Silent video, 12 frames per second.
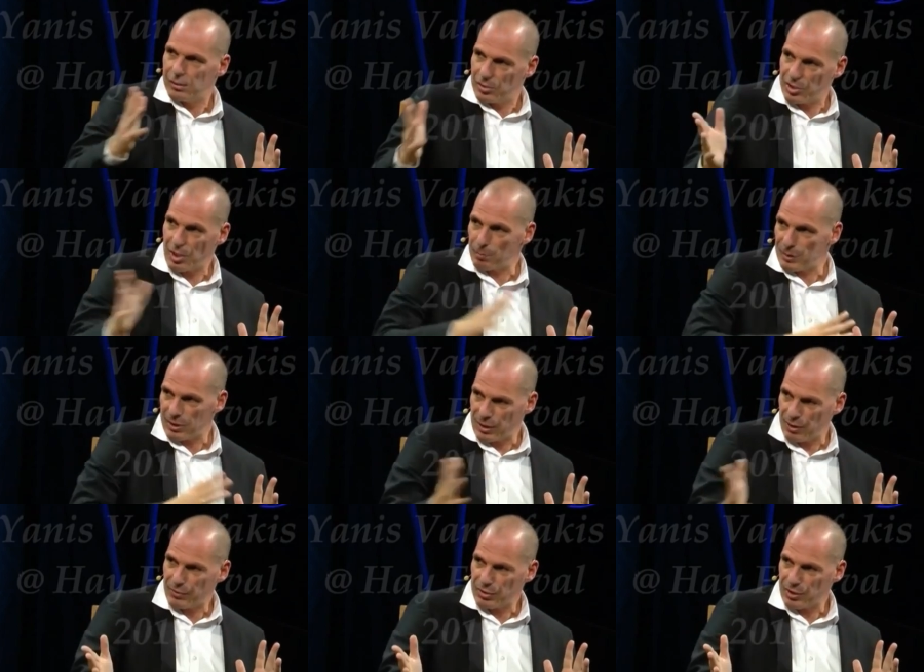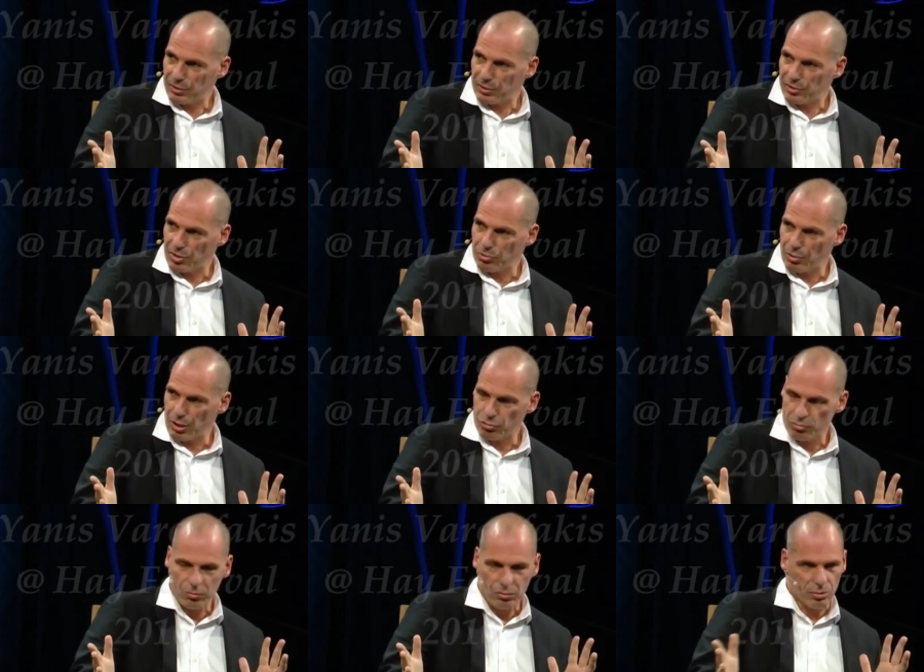surplus and deficit
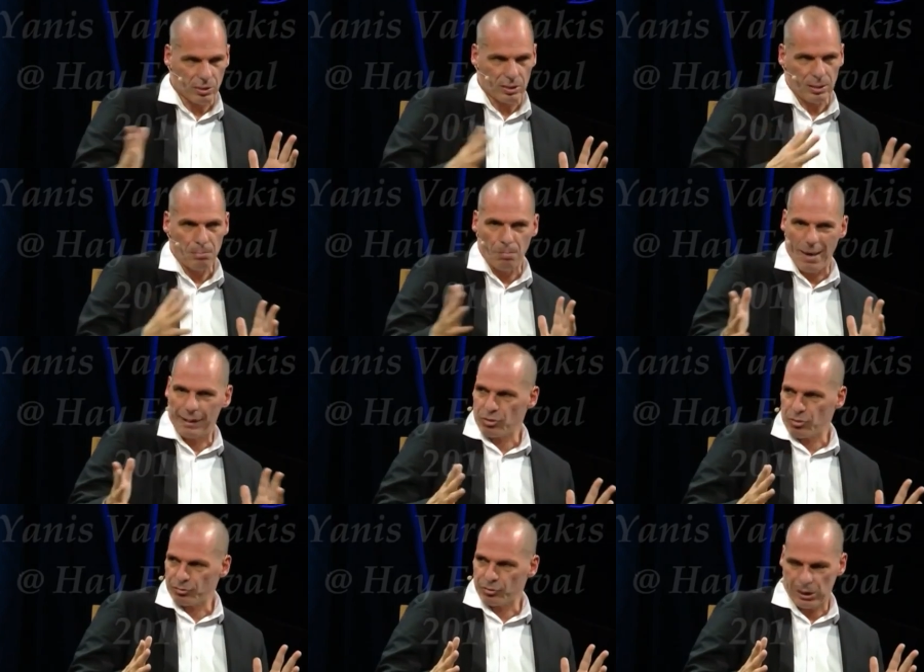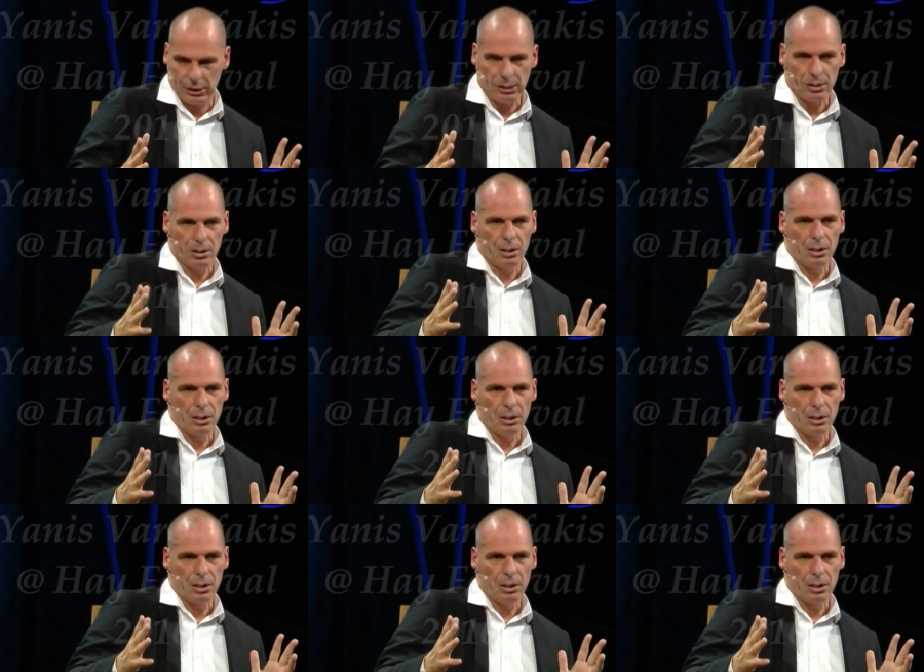situation, this imbalance of trade,